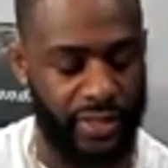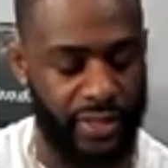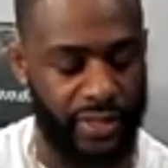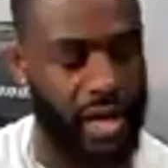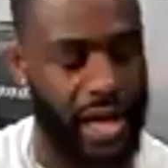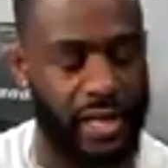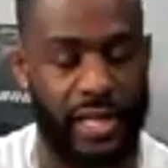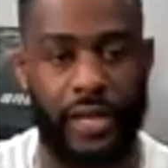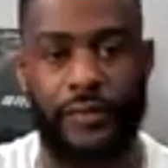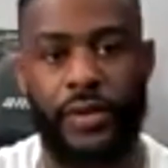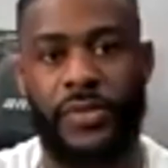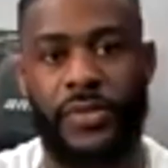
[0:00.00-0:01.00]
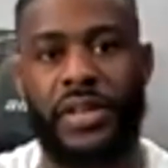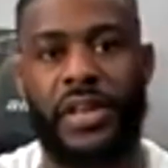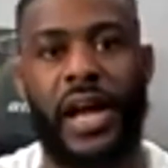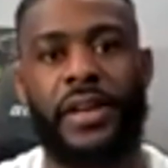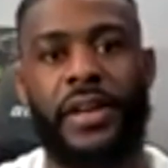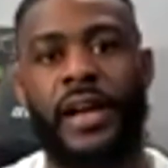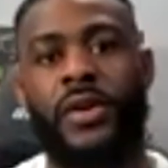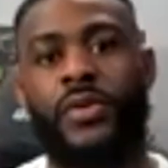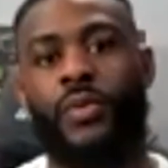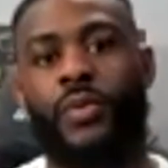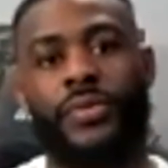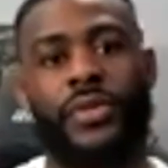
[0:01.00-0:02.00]
I think we got to give him the nod
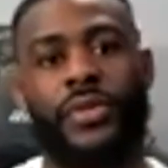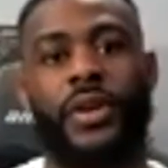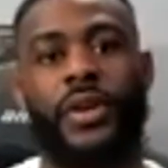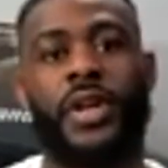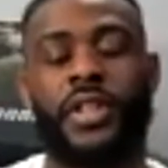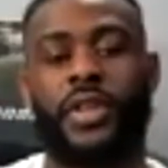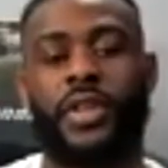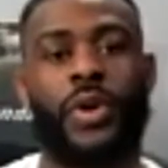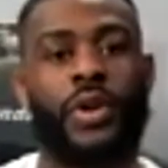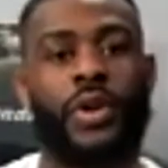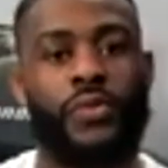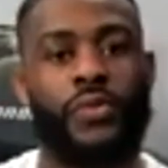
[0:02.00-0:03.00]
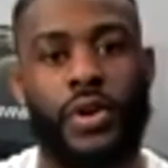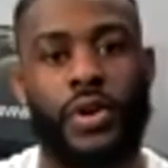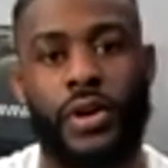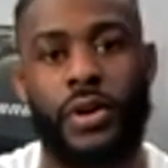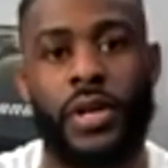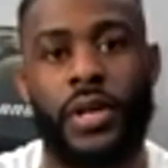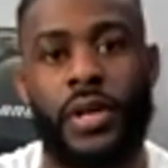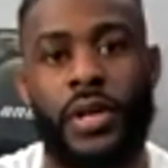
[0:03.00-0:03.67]
now with the the win over